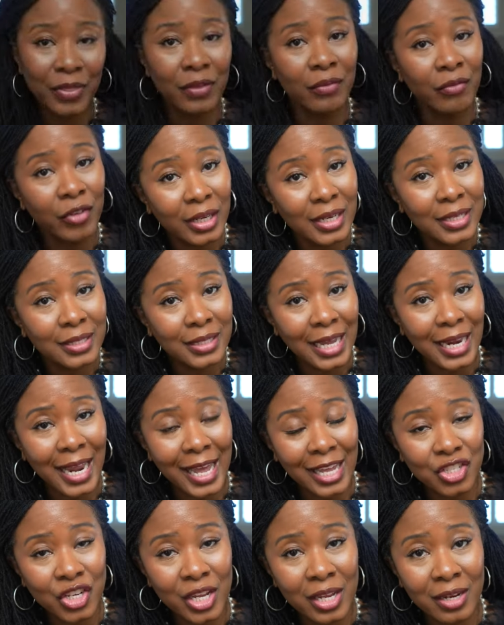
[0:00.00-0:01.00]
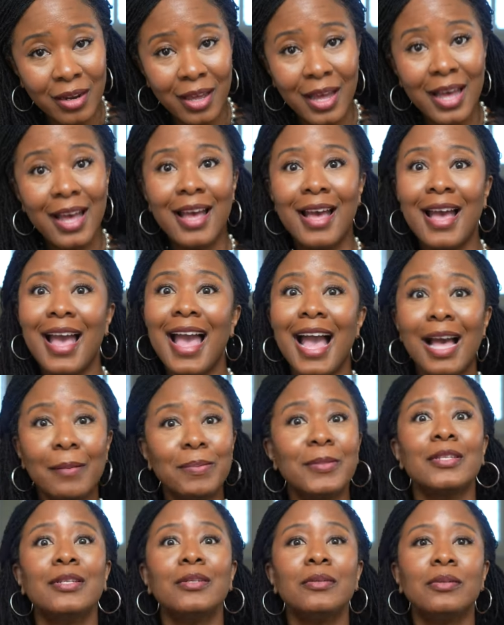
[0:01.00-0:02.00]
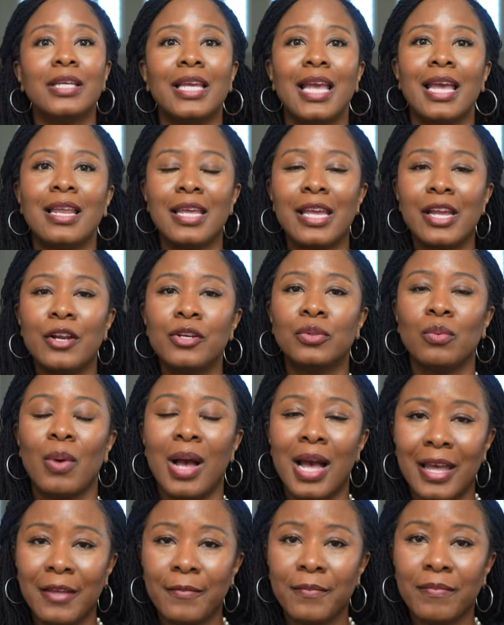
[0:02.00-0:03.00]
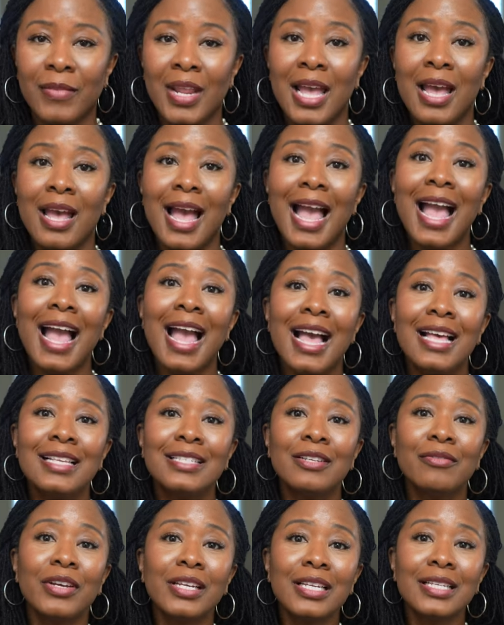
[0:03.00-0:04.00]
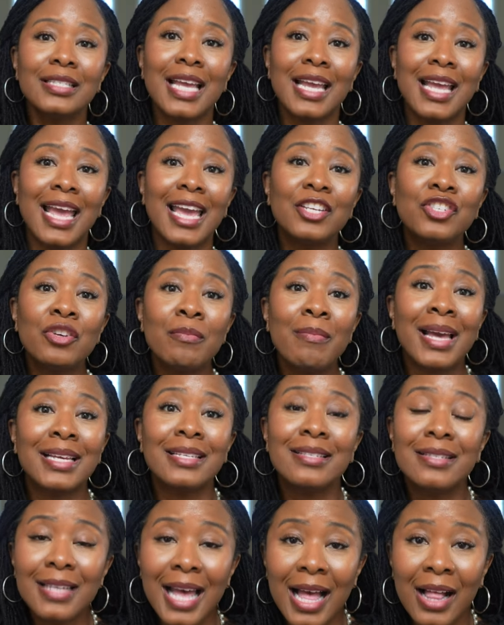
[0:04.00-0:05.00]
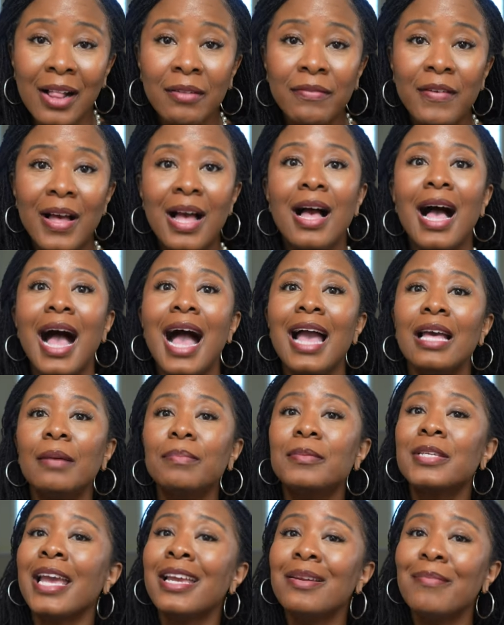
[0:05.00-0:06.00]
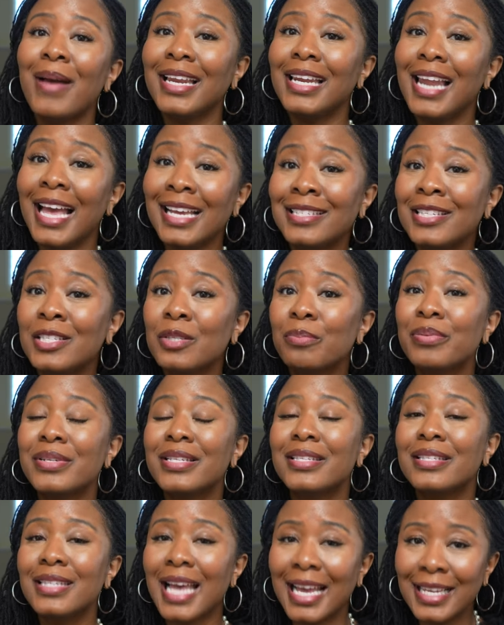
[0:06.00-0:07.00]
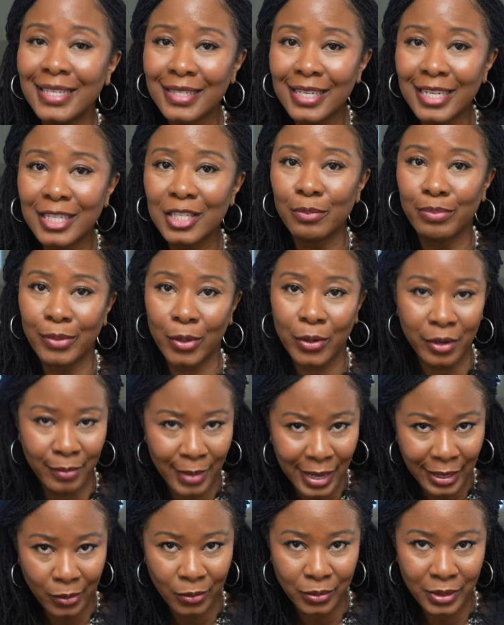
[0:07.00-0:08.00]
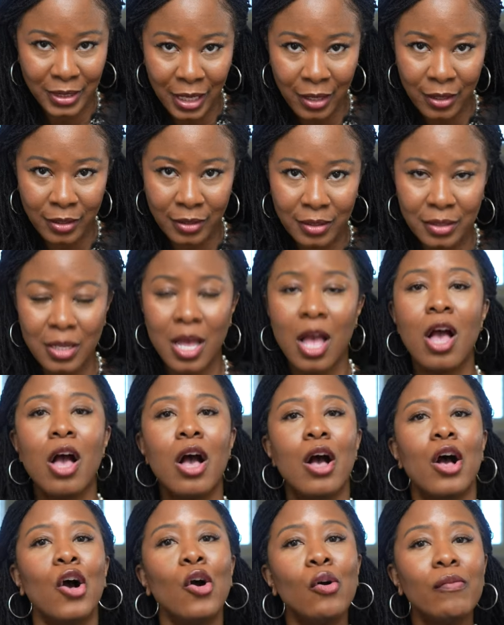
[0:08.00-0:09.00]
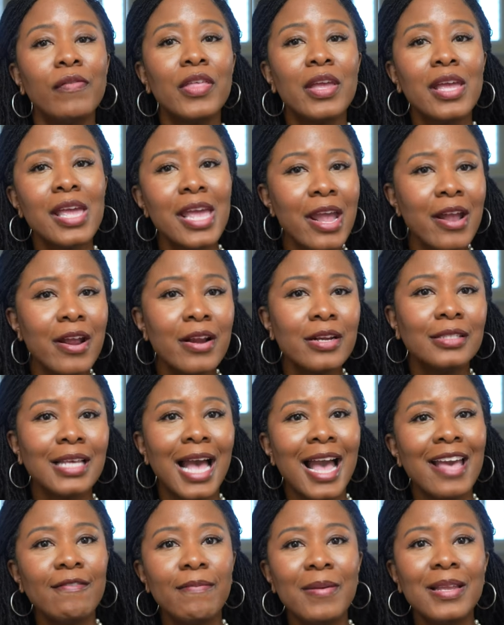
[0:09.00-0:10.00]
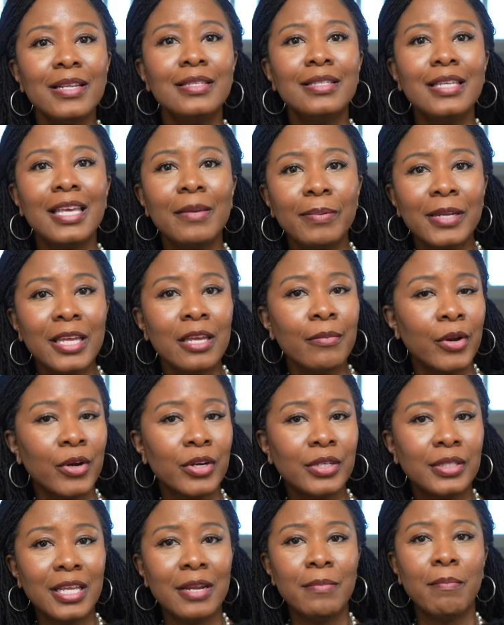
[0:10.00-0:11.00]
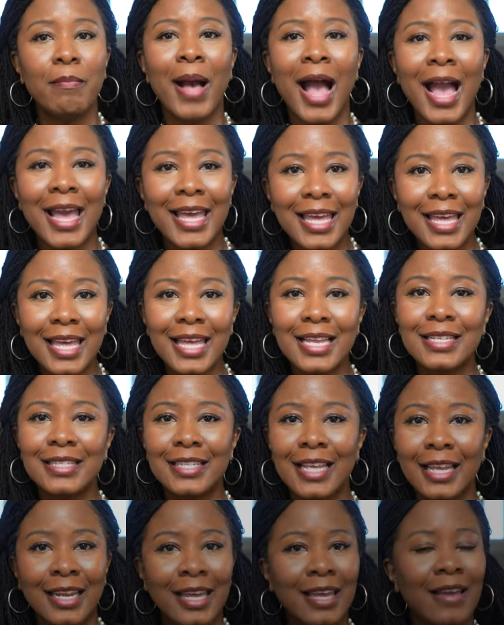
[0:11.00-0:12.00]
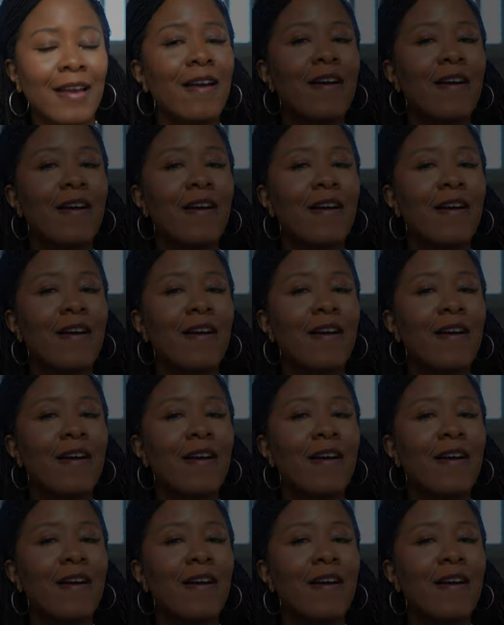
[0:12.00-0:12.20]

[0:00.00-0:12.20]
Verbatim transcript: with a real estate agent? Absolutely, and here's why. As a real estate agent myself, I obtained my license precisely to broker my own deals. Over the years, I've been deeply immersed in buying and selling